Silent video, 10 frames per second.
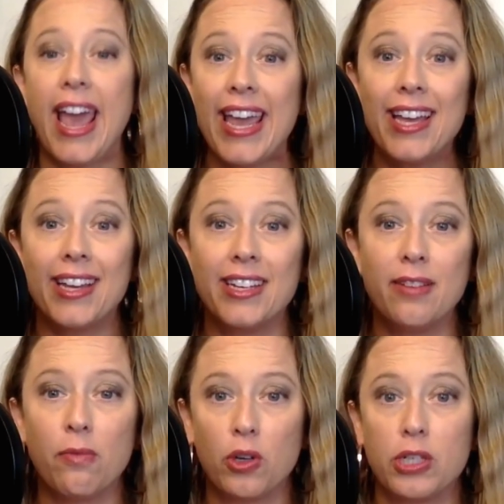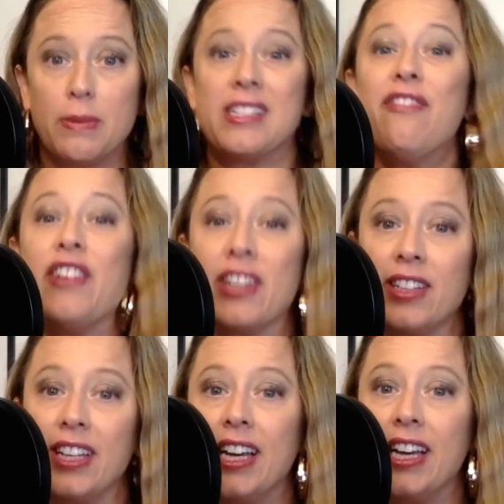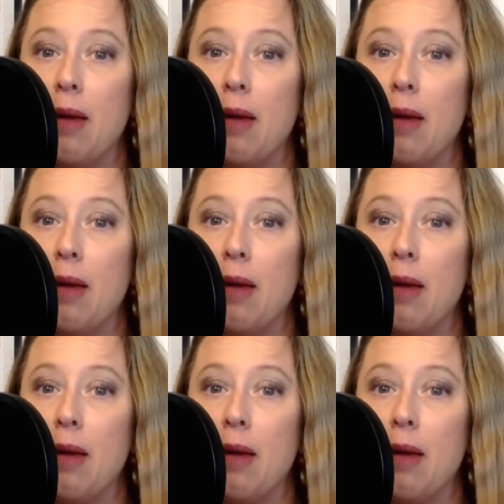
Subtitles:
And more specifically,